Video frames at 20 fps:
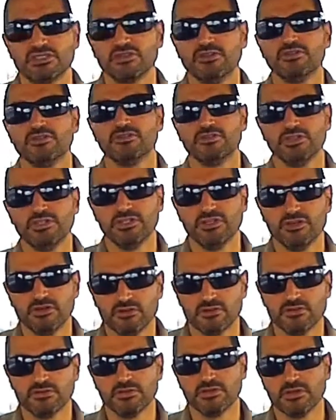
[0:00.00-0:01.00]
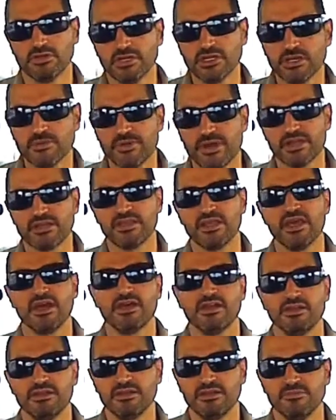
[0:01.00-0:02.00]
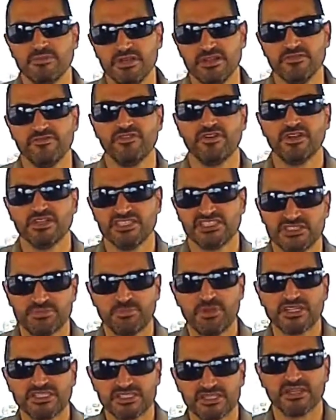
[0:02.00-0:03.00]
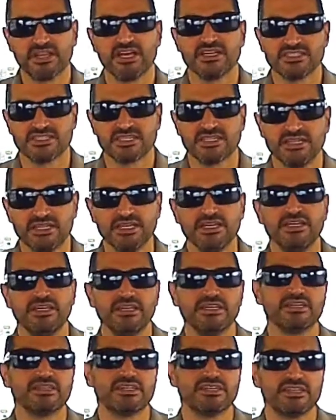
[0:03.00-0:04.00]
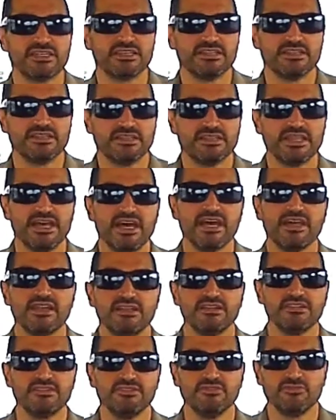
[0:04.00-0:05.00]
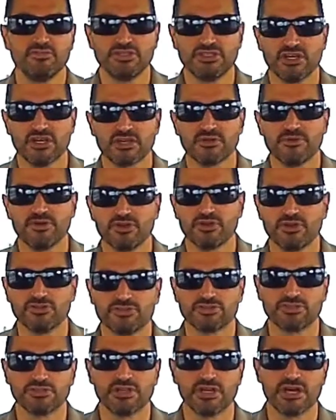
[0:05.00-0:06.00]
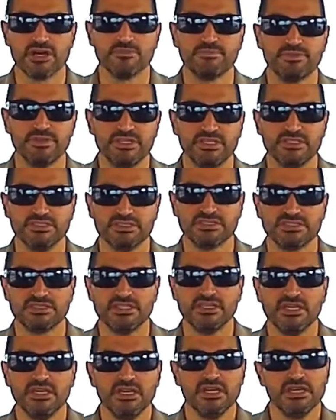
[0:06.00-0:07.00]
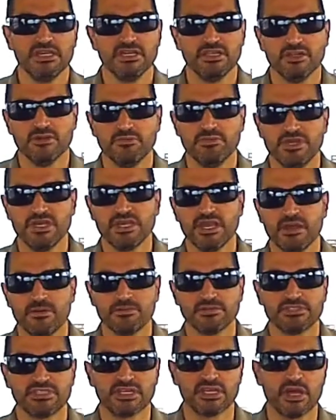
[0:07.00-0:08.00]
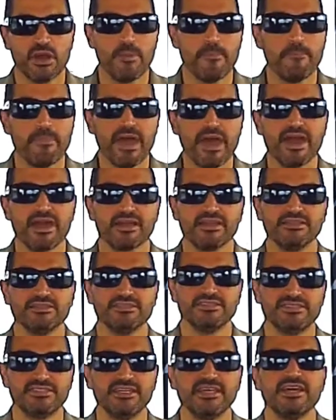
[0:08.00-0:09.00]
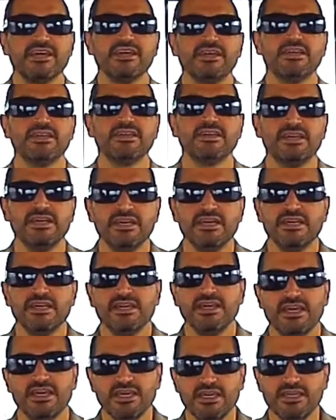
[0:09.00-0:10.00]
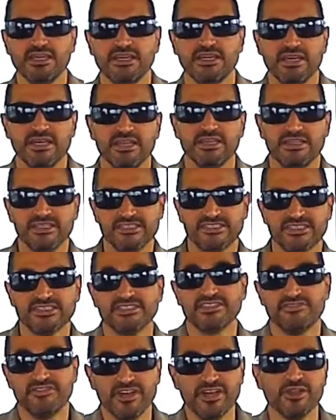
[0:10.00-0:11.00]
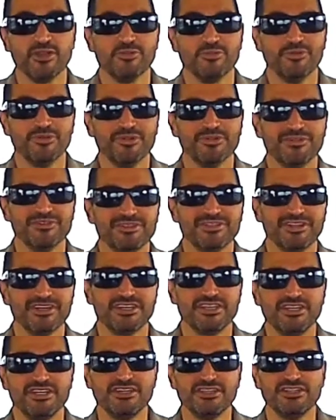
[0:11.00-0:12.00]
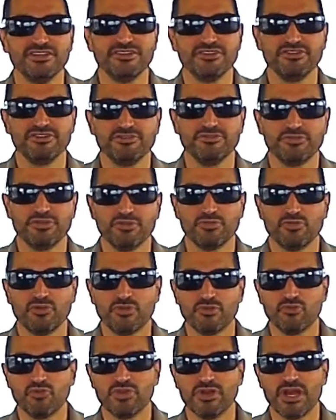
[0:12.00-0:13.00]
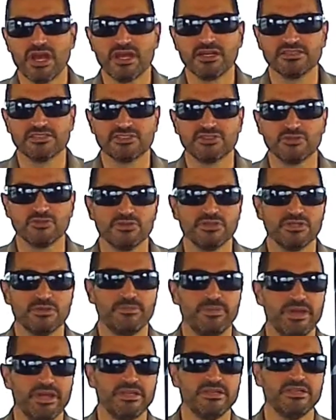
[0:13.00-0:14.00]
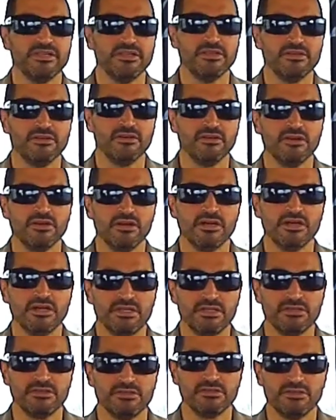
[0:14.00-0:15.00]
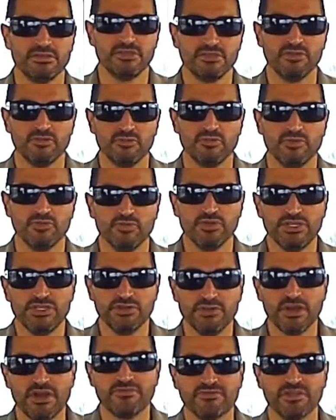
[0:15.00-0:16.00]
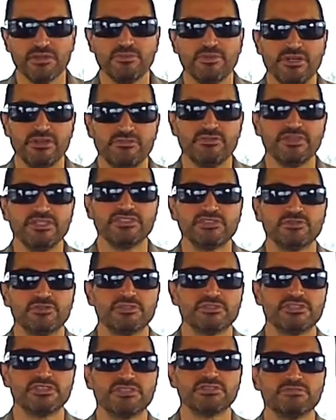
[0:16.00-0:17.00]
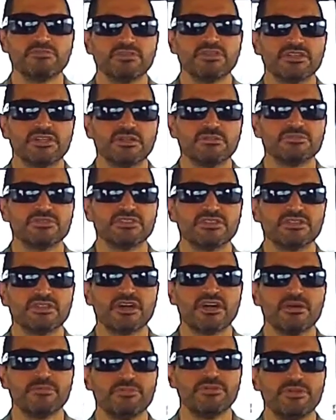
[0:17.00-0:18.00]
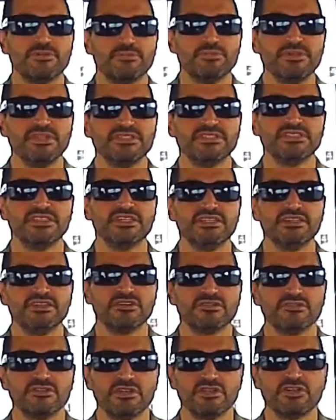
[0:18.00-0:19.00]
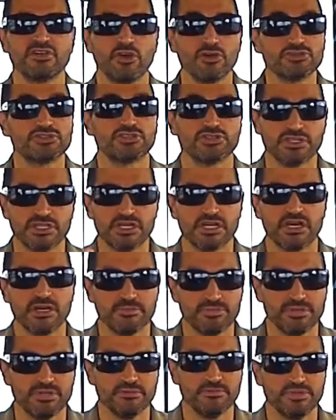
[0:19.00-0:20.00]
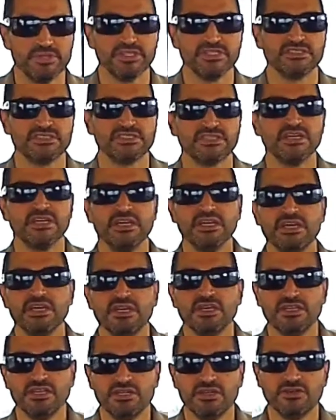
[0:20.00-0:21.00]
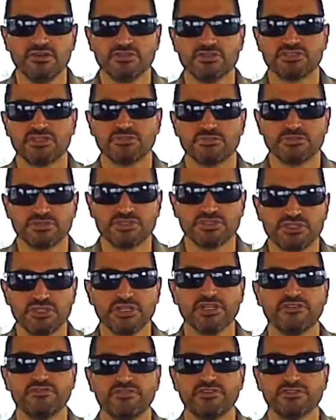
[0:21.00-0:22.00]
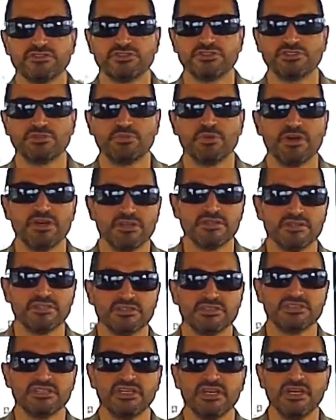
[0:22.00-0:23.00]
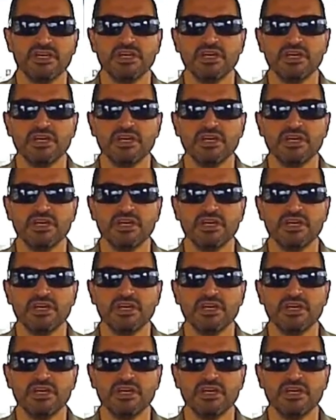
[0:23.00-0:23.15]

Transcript: So, you know, learning okay. about that, and I mean, a very specialized clinic yeah. that, you know, we talk about cultural competence, you know, being able to come back and say, hey, this is available. like you, you, you we're, we're, we're, not solely dependent on, you know, we, we, do have limited resources when it comes to the competent piece here, a culturally competent piece. Right. You know, in terms of treating first responders.